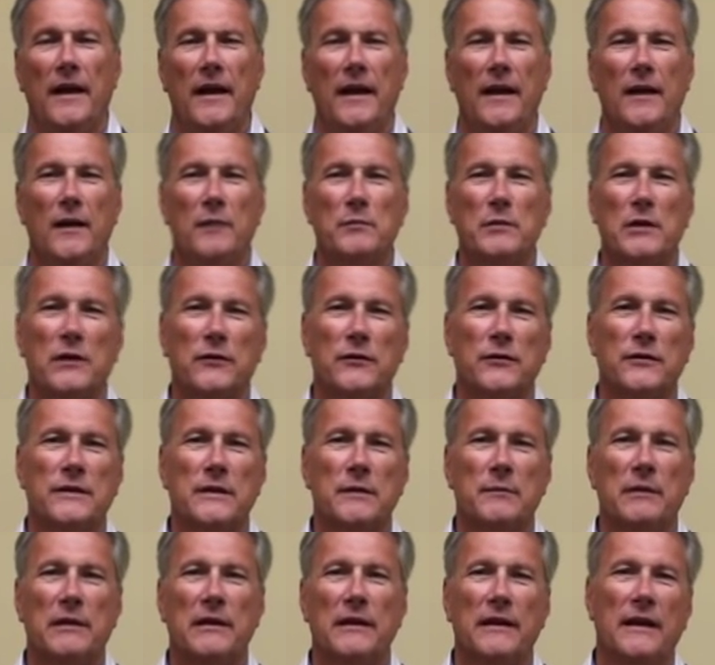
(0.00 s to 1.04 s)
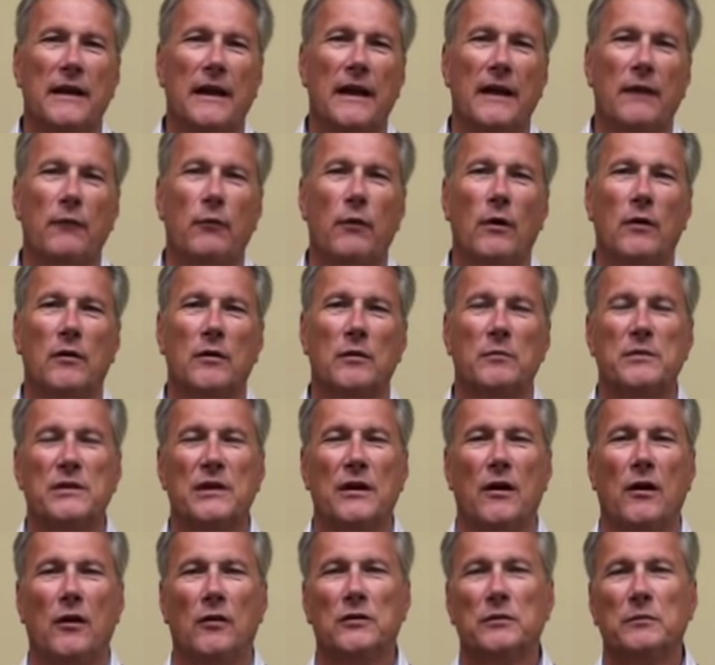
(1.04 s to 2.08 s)
Hey, I'm Dr. Timothy Gay. Welcome
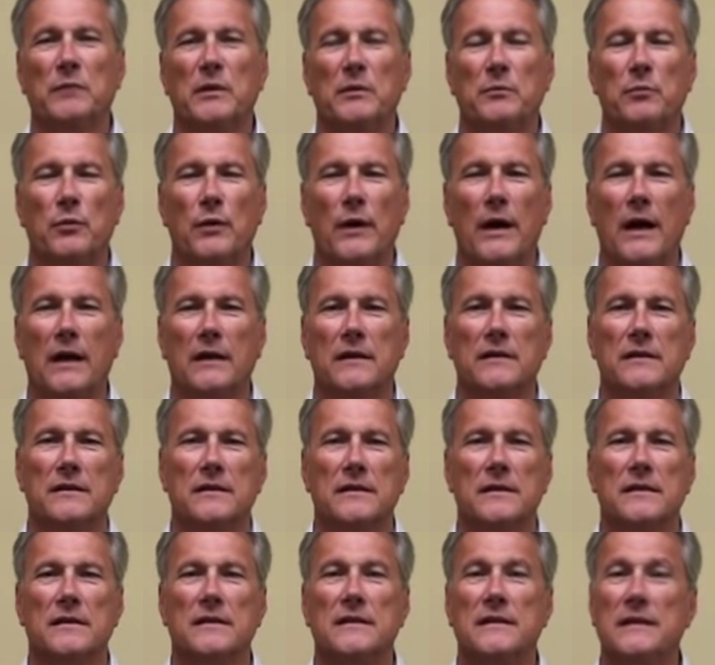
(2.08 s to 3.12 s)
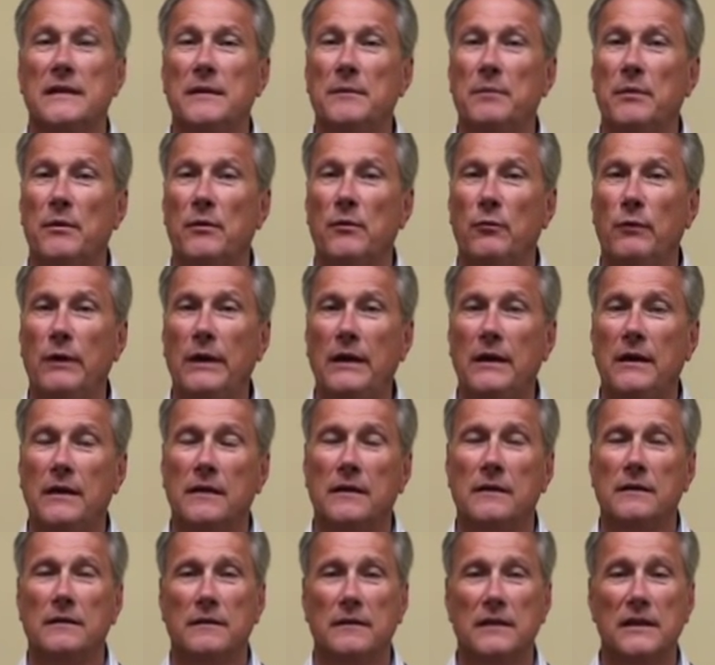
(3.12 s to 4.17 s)
to Ultimate Practice's Tip of the Week.
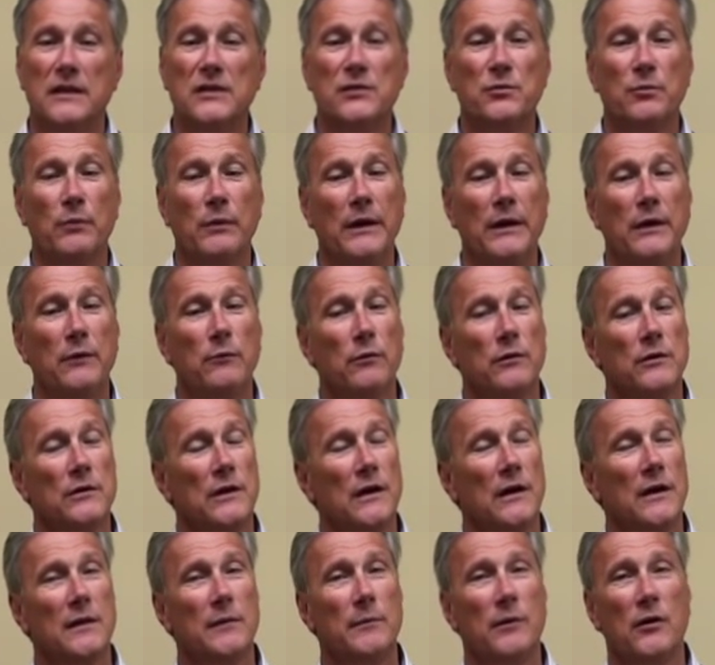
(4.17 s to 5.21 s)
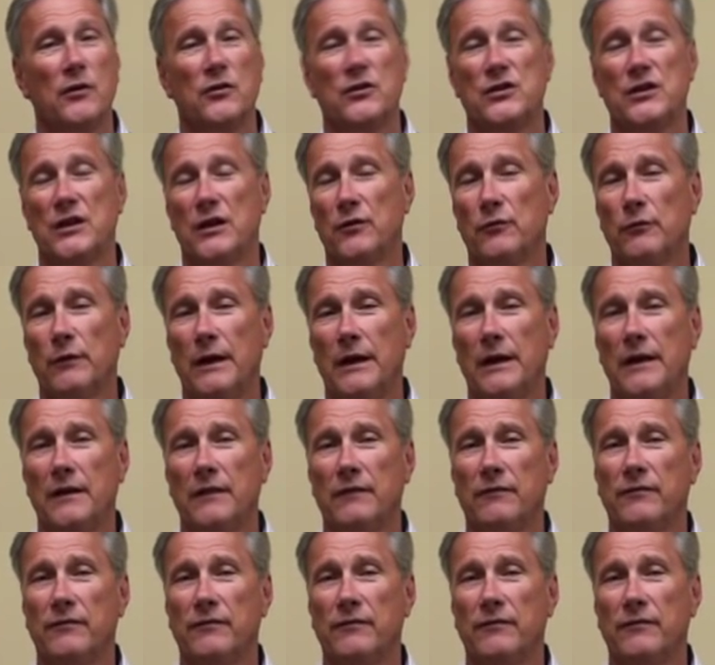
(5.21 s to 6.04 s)
This week we're talking about generating a